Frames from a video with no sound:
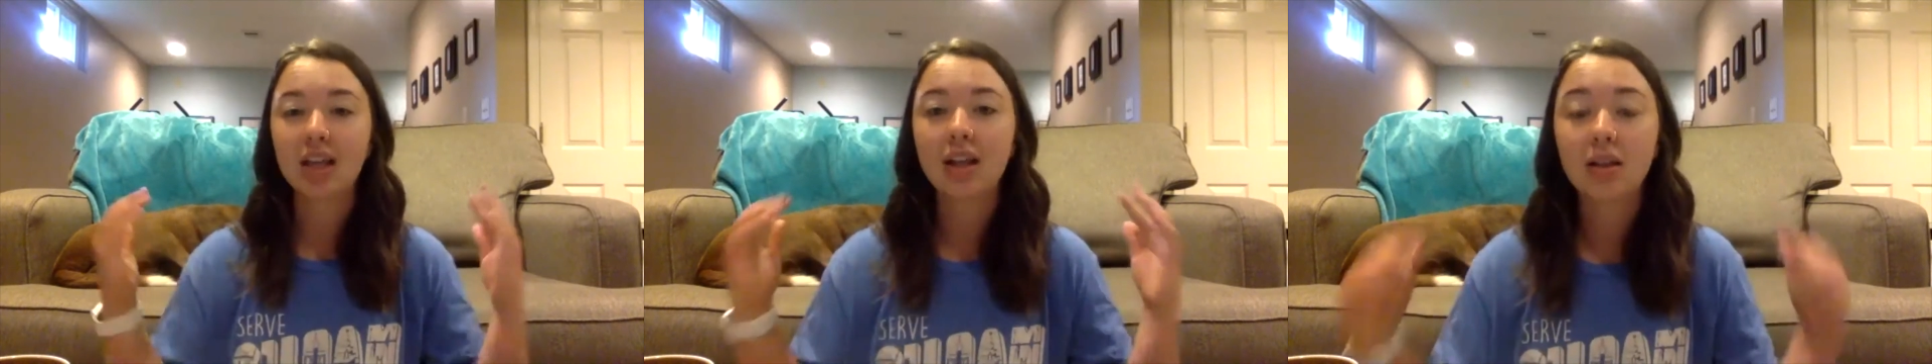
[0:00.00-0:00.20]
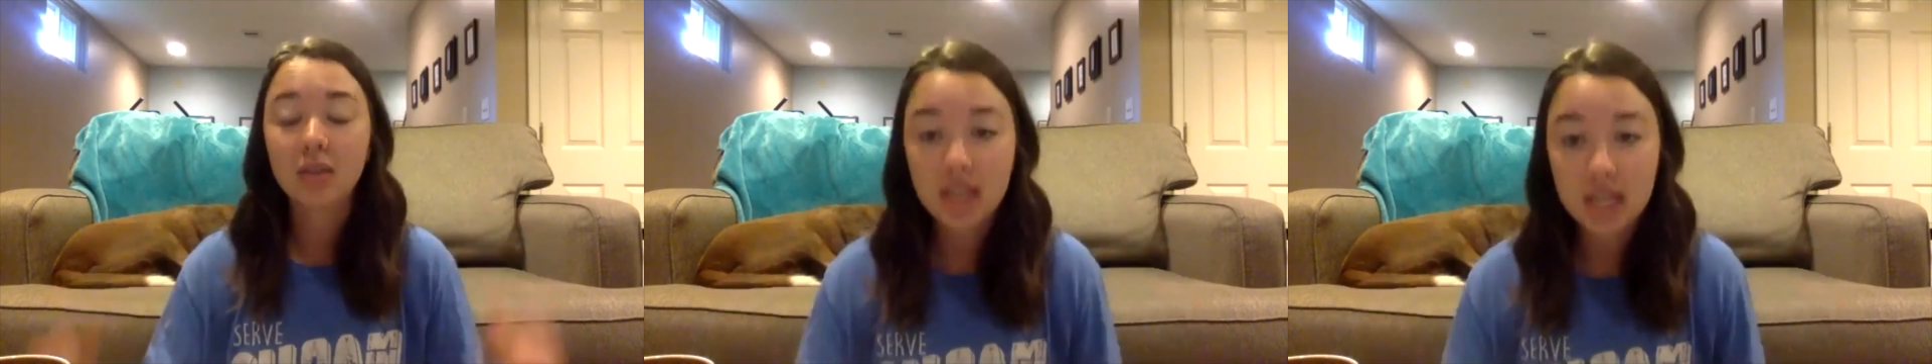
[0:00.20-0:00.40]

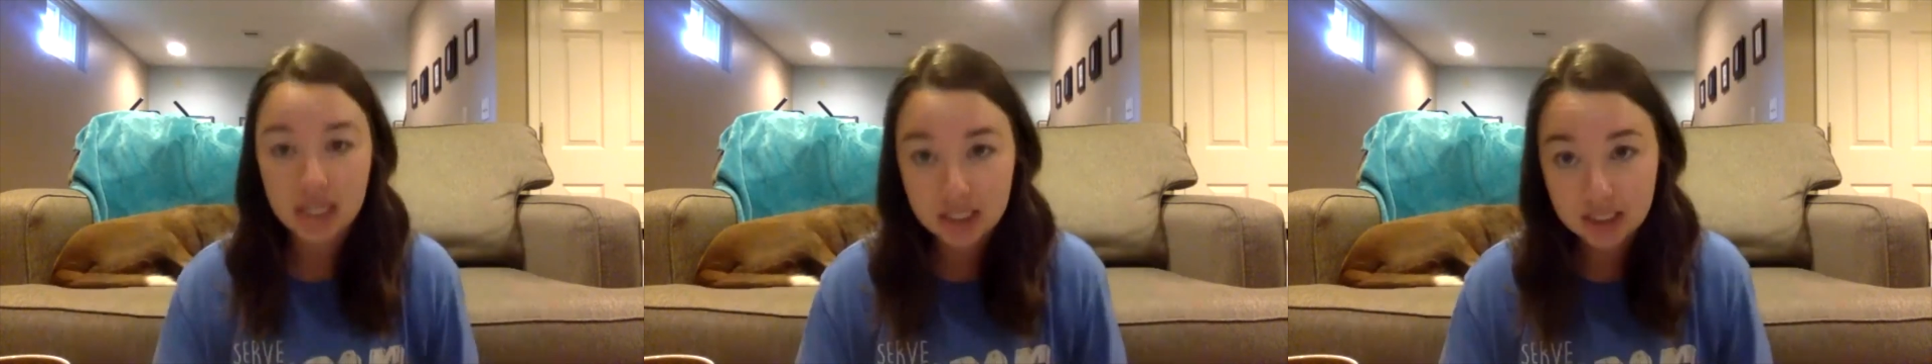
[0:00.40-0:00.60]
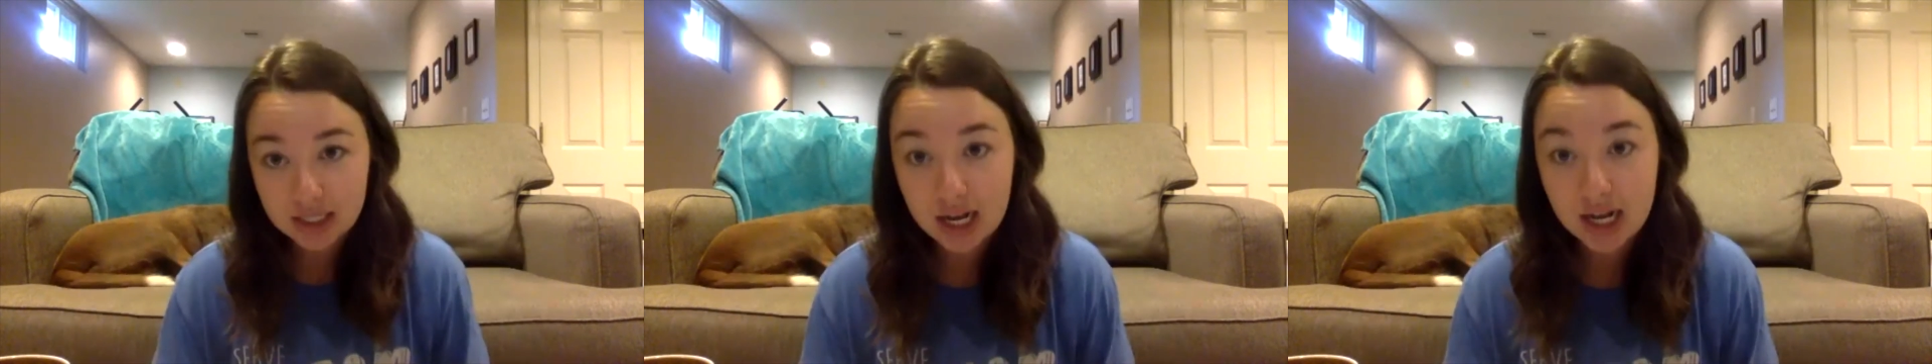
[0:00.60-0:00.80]

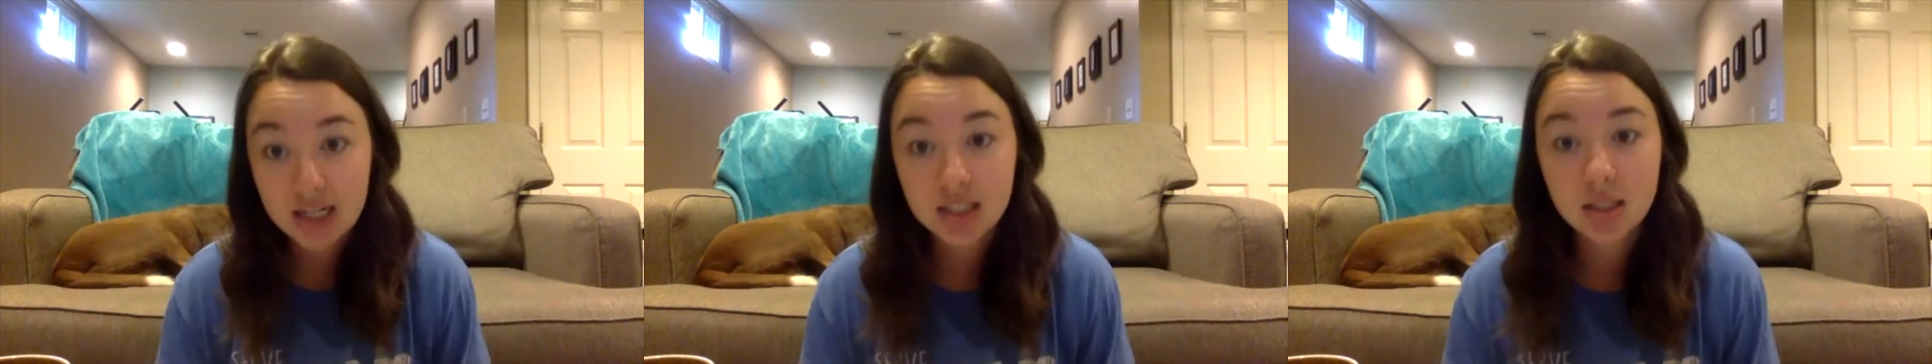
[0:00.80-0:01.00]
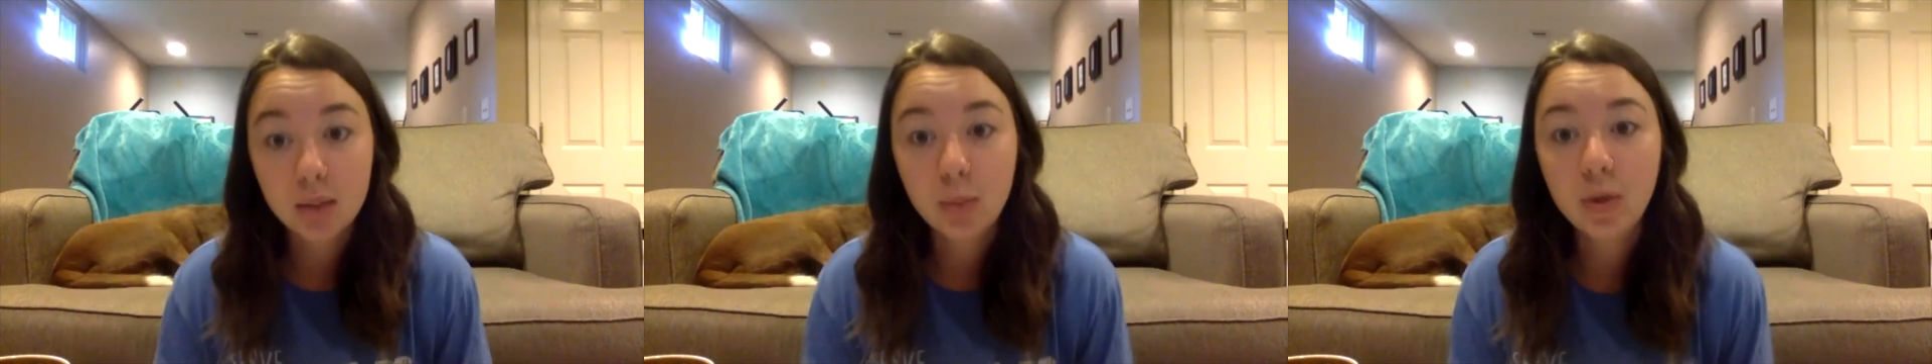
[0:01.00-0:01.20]
This is
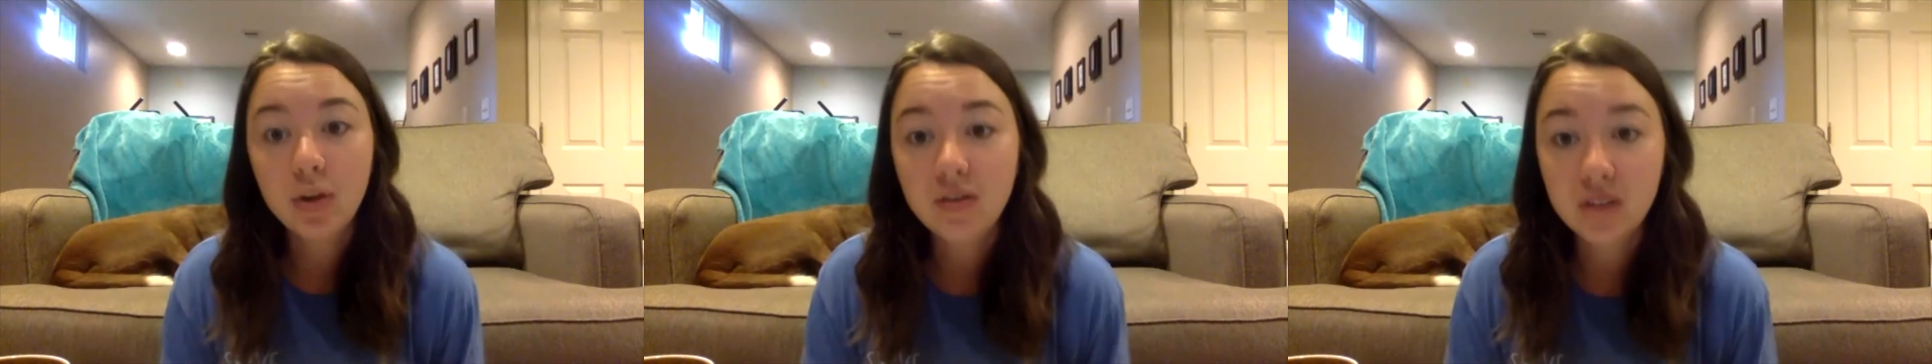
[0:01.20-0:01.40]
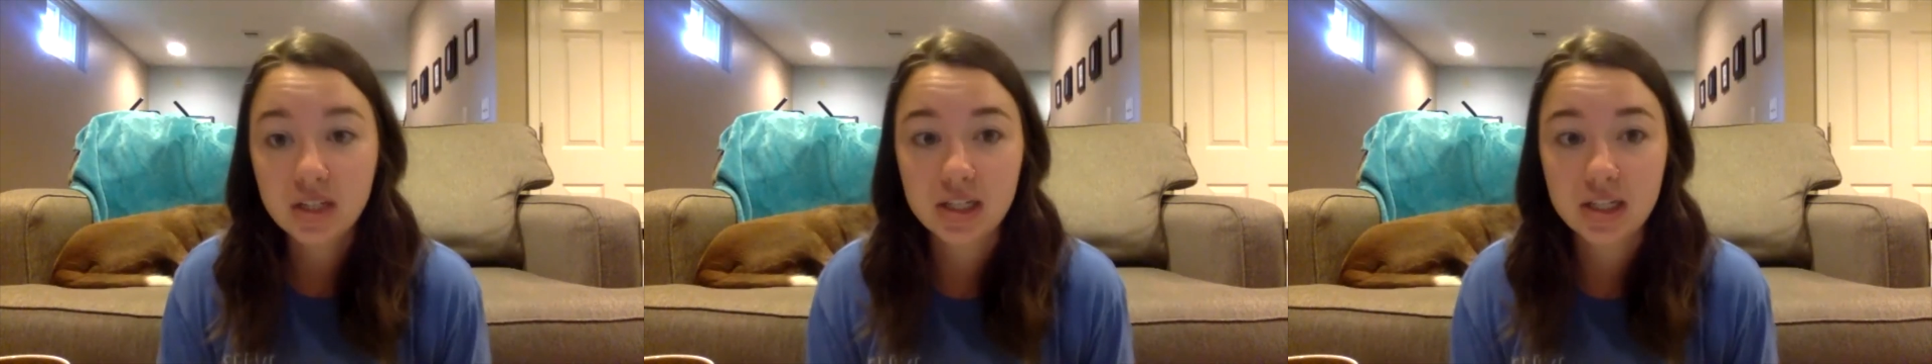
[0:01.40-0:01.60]
the
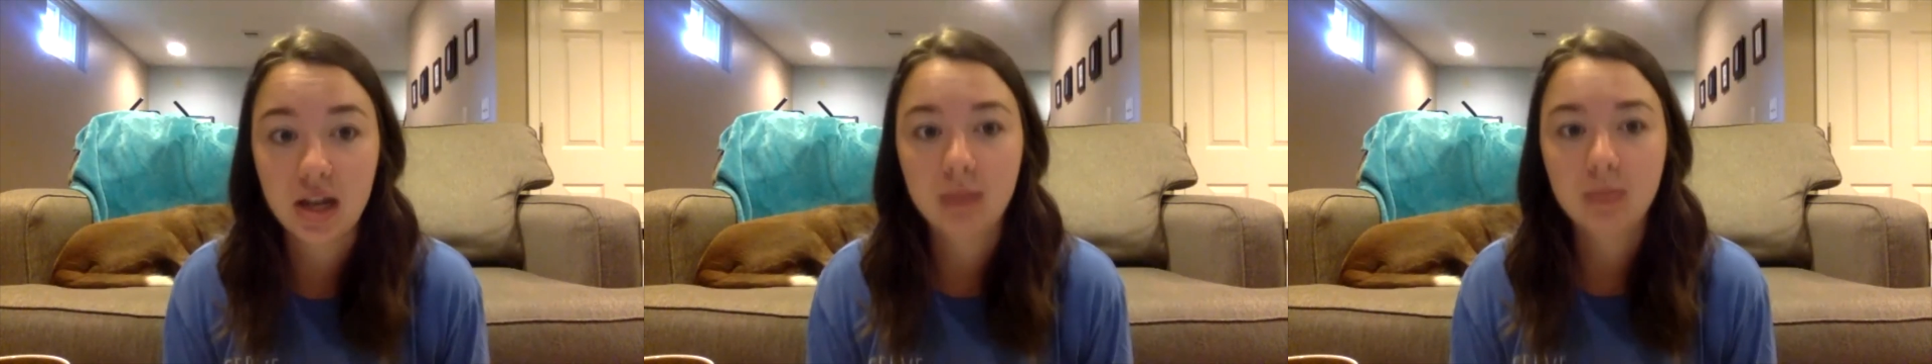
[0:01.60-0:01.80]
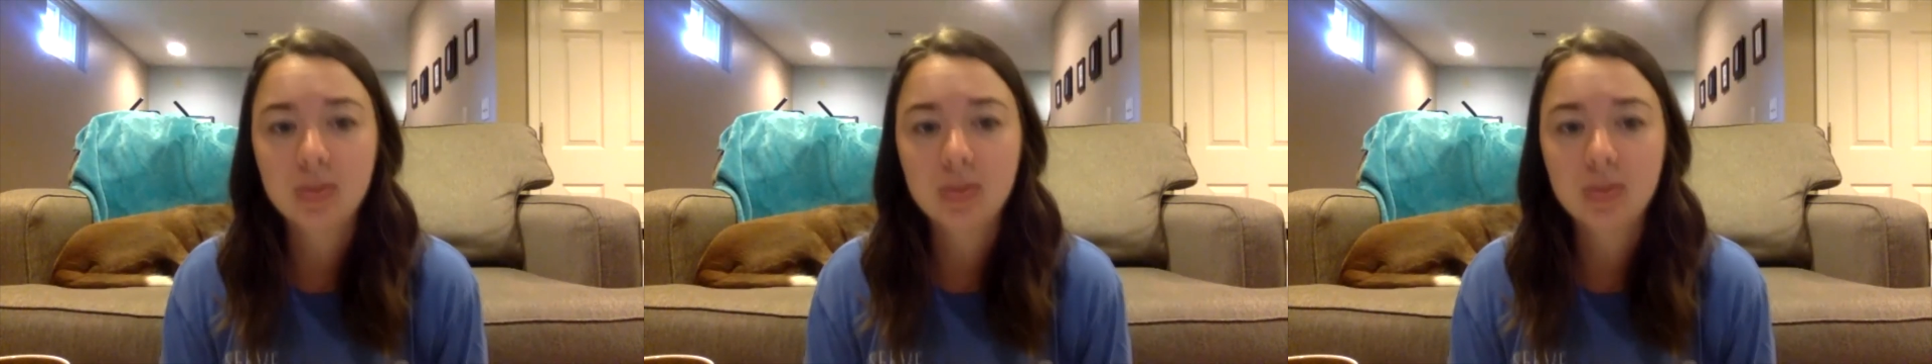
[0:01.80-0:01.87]
perfect time